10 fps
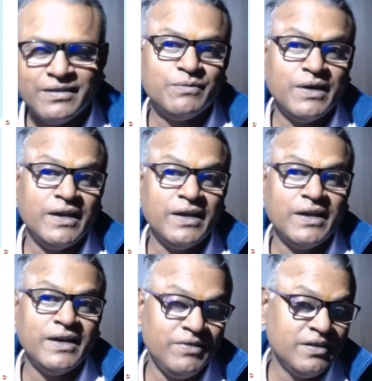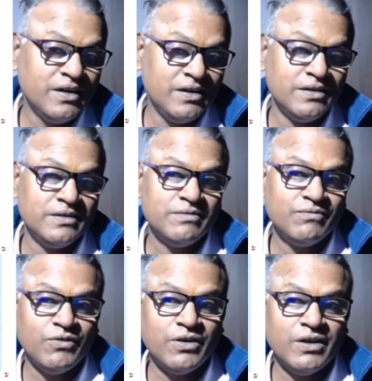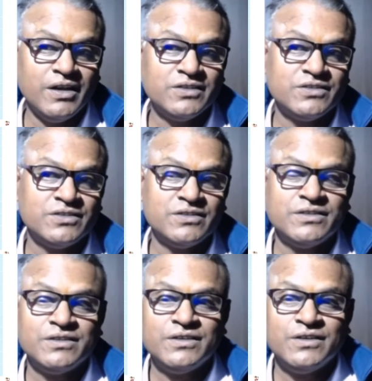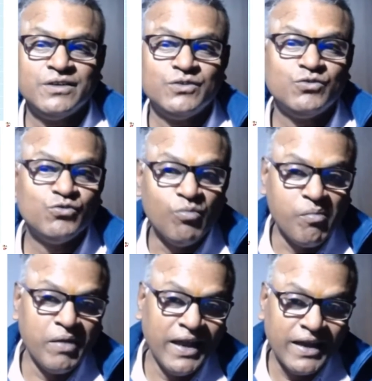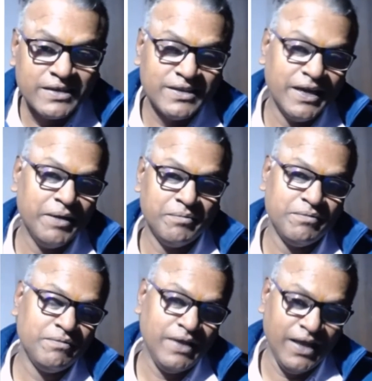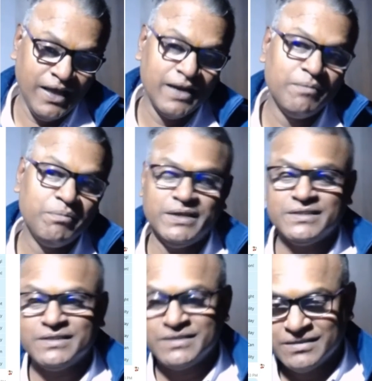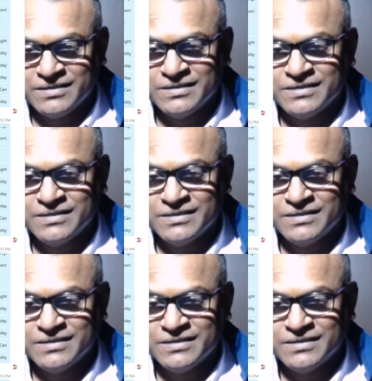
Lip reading: very difficult for us to make them help us.